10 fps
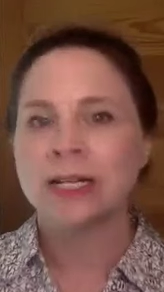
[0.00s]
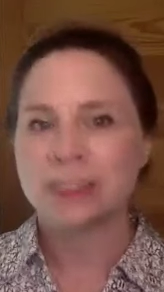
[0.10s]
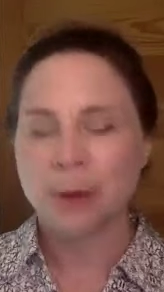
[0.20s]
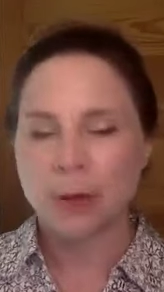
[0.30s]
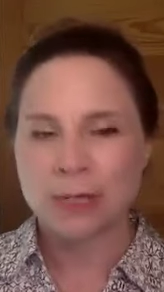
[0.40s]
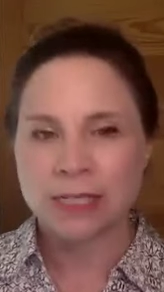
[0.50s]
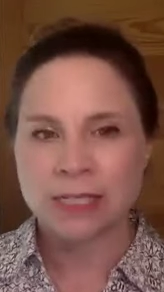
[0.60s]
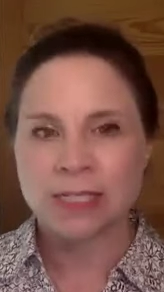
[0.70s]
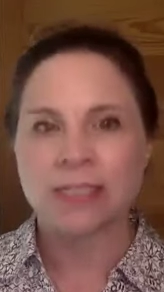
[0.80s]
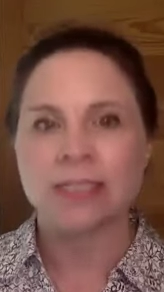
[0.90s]
small
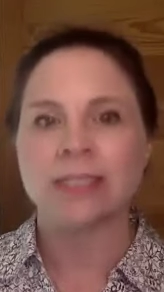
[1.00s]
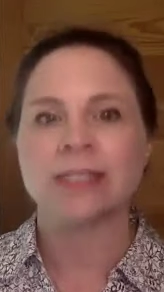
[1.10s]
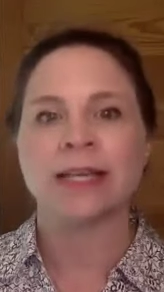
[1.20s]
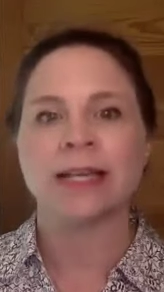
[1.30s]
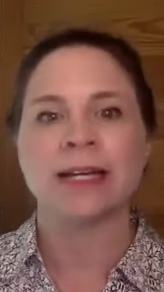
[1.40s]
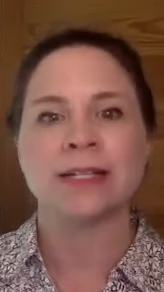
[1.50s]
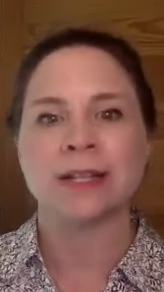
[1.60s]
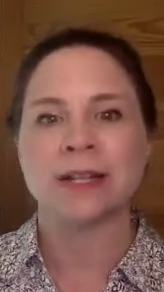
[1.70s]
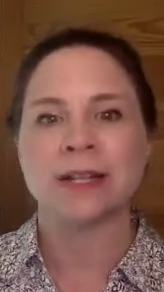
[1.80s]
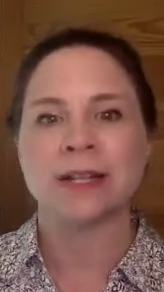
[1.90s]
businesses and
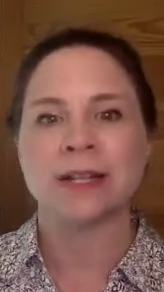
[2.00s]
uh,